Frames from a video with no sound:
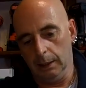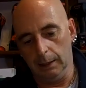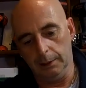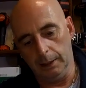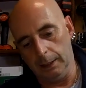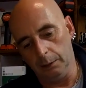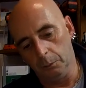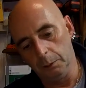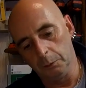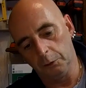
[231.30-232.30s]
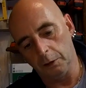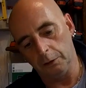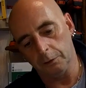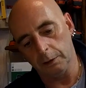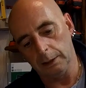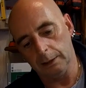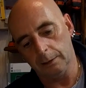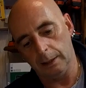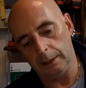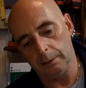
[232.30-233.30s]
And then we would gingerly
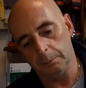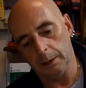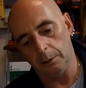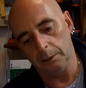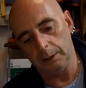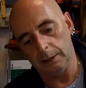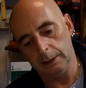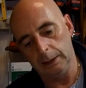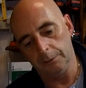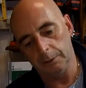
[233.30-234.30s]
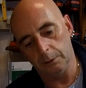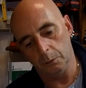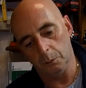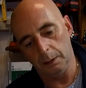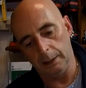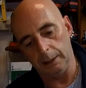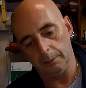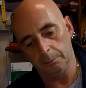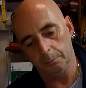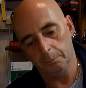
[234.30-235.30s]
tighten them down in an even way,
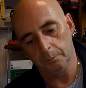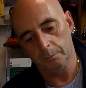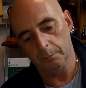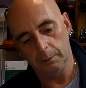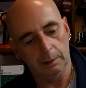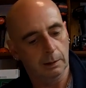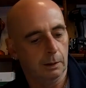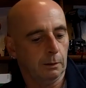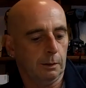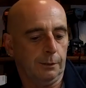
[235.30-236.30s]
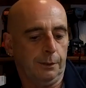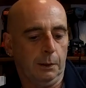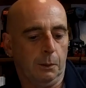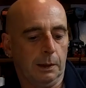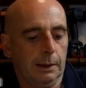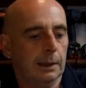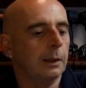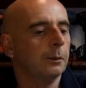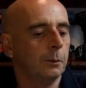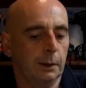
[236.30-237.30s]
roughly working
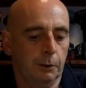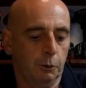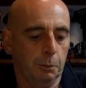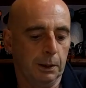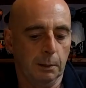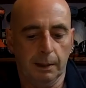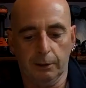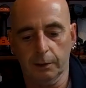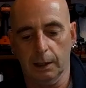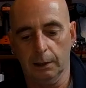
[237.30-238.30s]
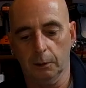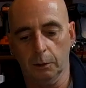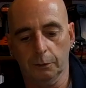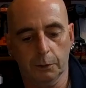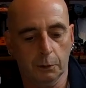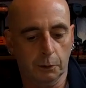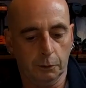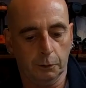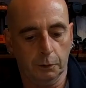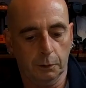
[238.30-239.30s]
out which would be the best angle, of
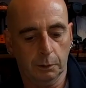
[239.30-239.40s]
course.